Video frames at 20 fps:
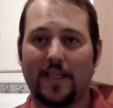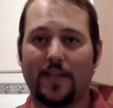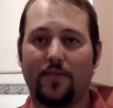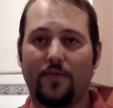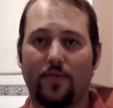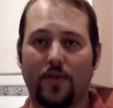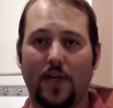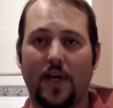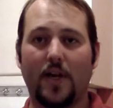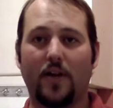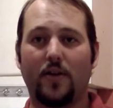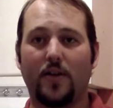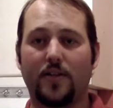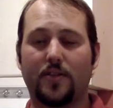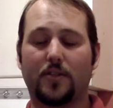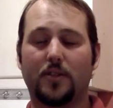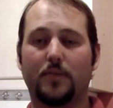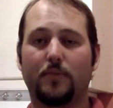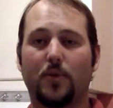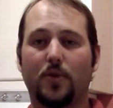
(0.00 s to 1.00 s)
for now
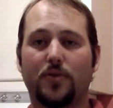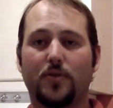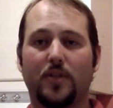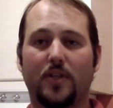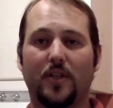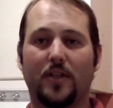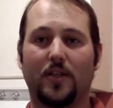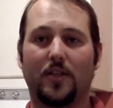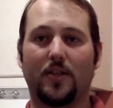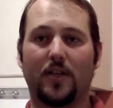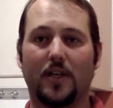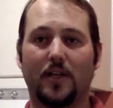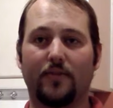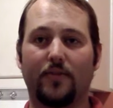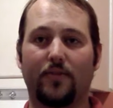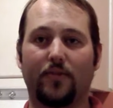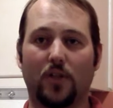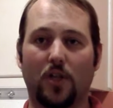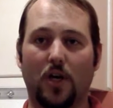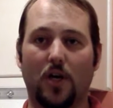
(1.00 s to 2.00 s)
it's just mostly kind of
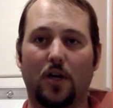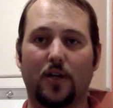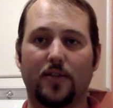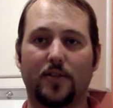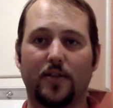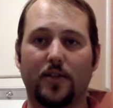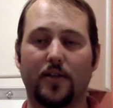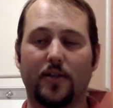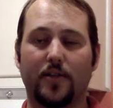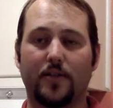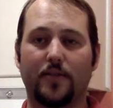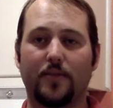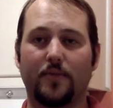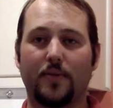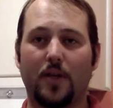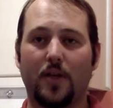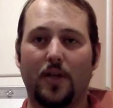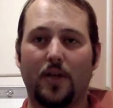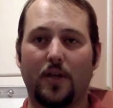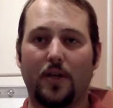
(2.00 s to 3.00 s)
a vlog series.
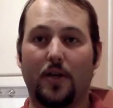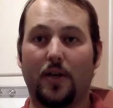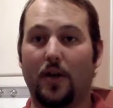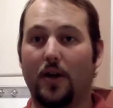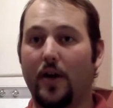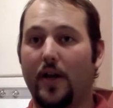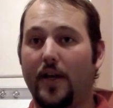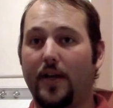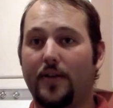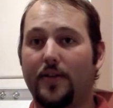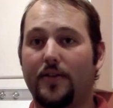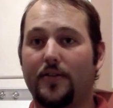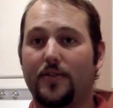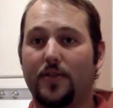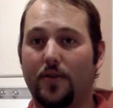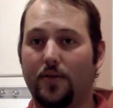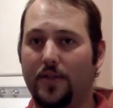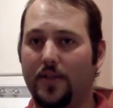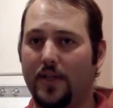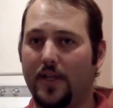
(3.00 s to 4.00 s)
Alright,
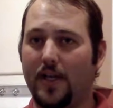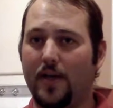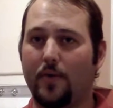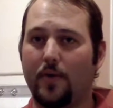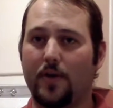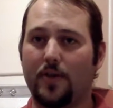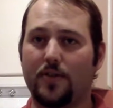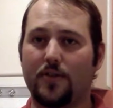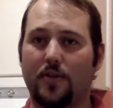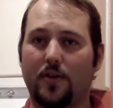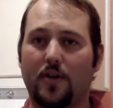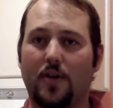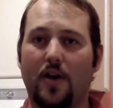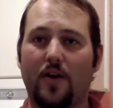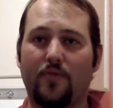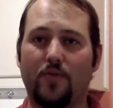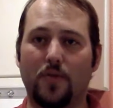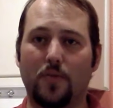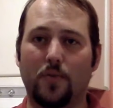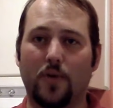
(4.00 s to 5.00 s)
so tonight we're going to start
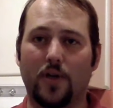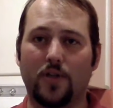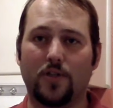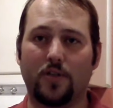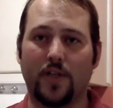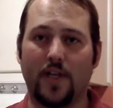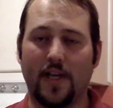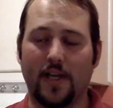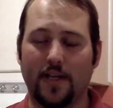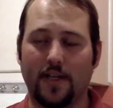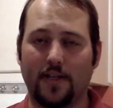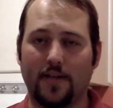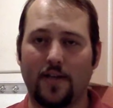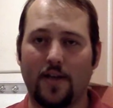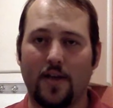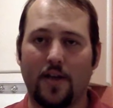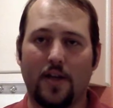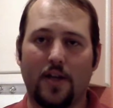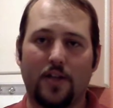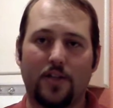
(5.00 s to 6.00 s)
off with pressure canning.
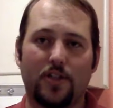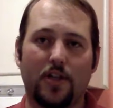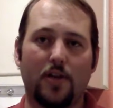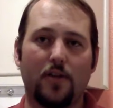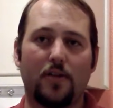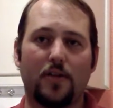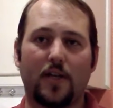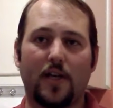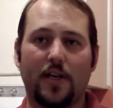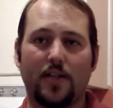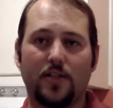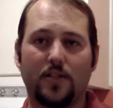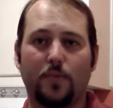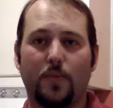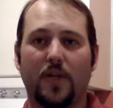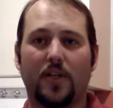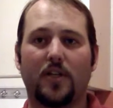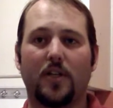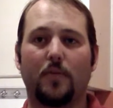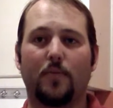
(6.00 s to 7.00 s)
Cheryl and I just
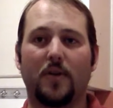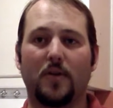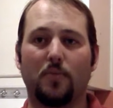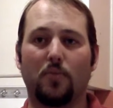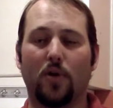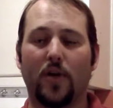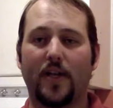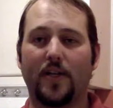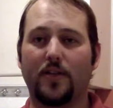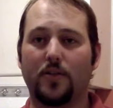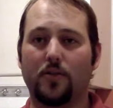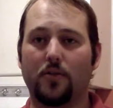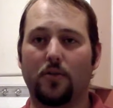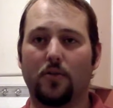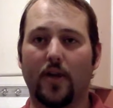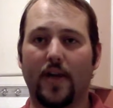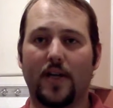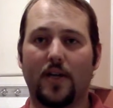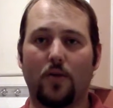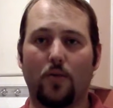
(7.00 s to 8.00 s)
picked up a brand new
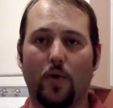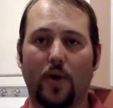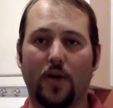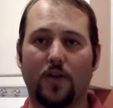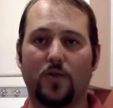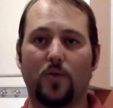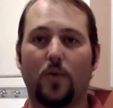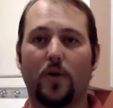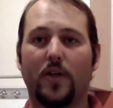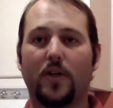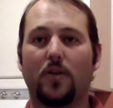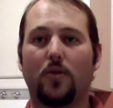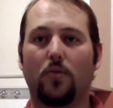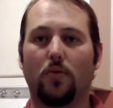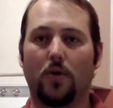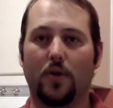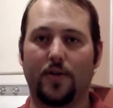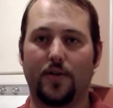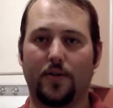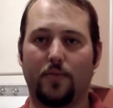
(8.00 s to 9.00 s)
Granite Ware 20
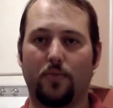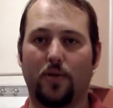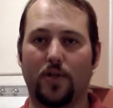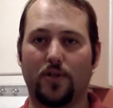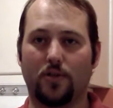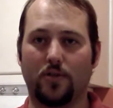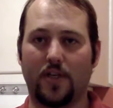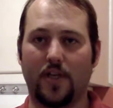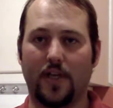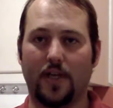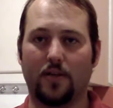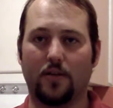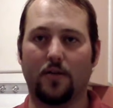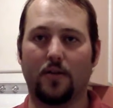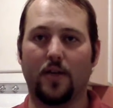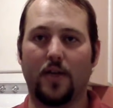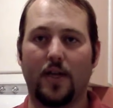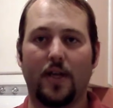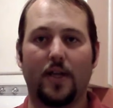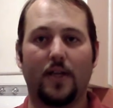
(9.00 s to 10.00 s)
quart pressure canner.
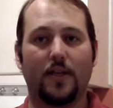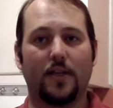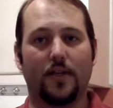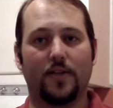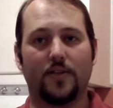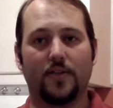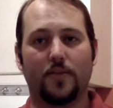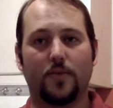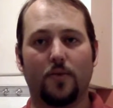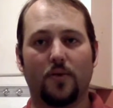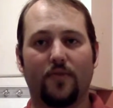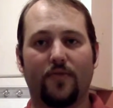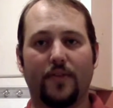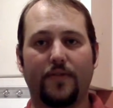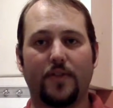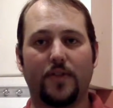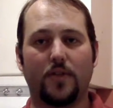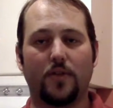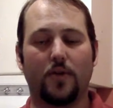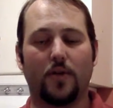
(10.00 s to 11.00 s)
Now since we're at
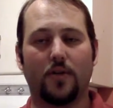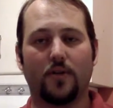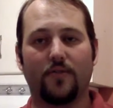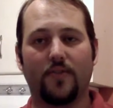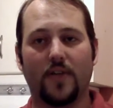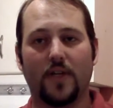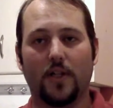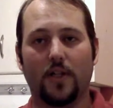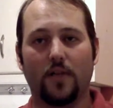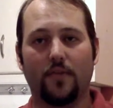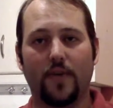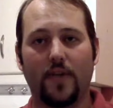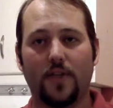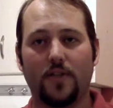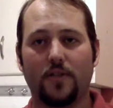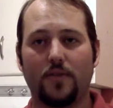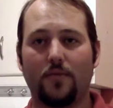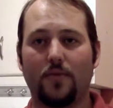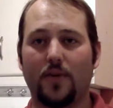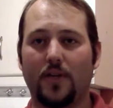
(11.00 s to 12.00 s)
5,200 feet
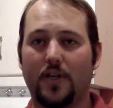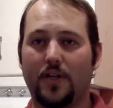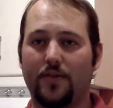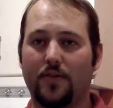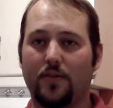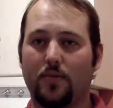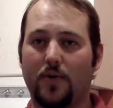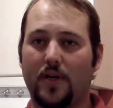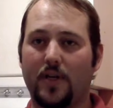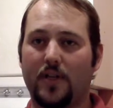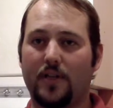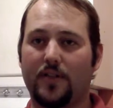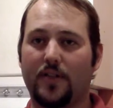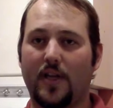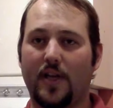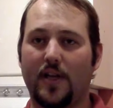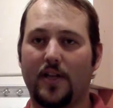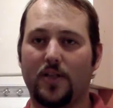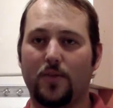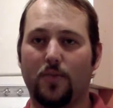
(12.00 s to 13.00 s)
elevation, we're going to have to run it at the
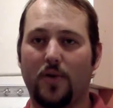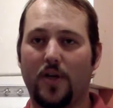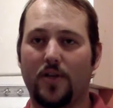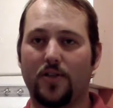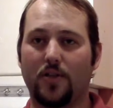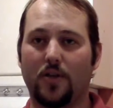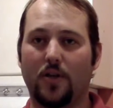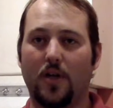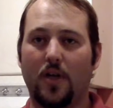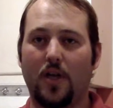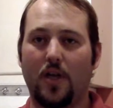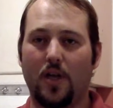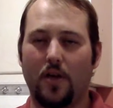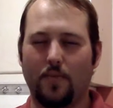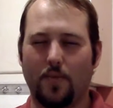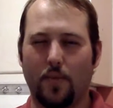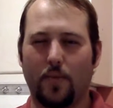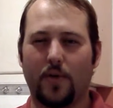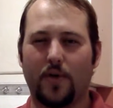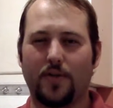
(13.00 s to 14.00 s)
highest pressure.
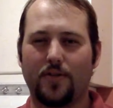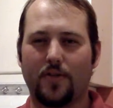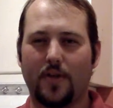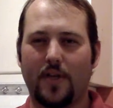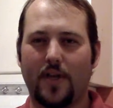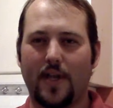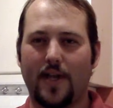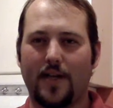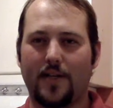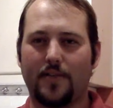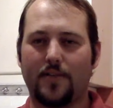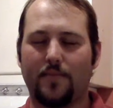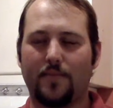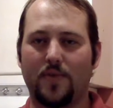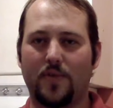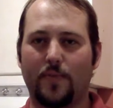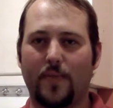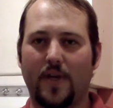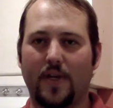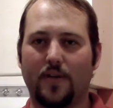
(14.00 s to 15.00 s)
But we're going to try canning some
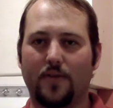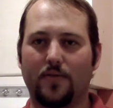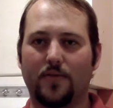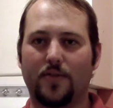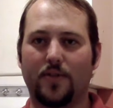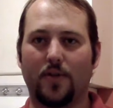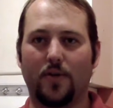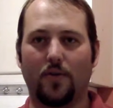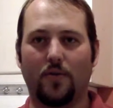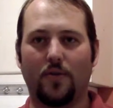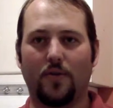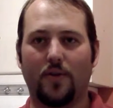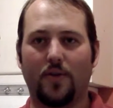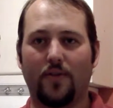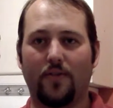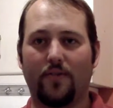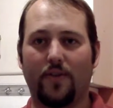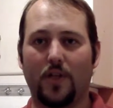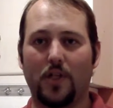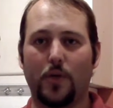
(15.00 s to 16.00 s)
tomatoes, so
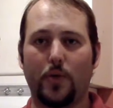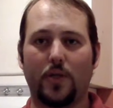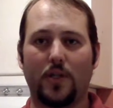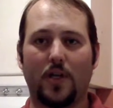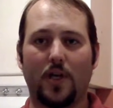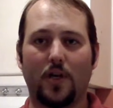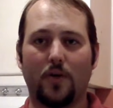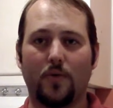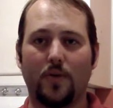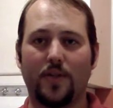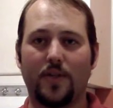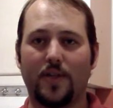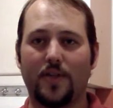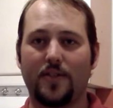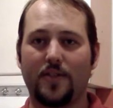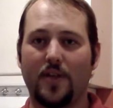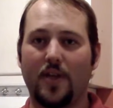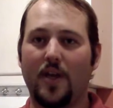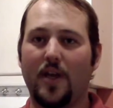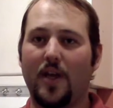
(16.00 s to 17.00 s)
follow along with
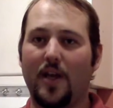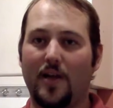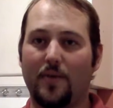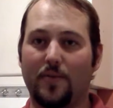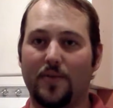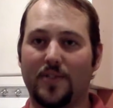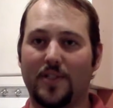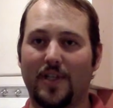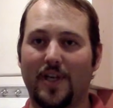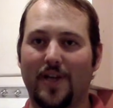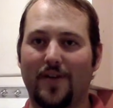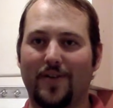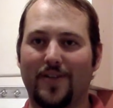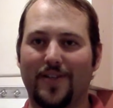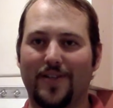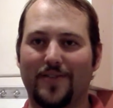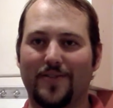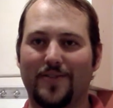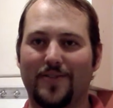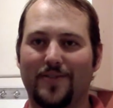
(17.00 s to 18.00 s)
us and we'll see how it
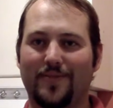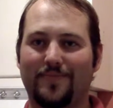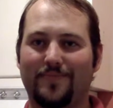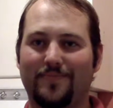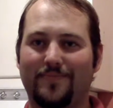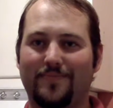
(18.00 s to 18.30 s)
goes.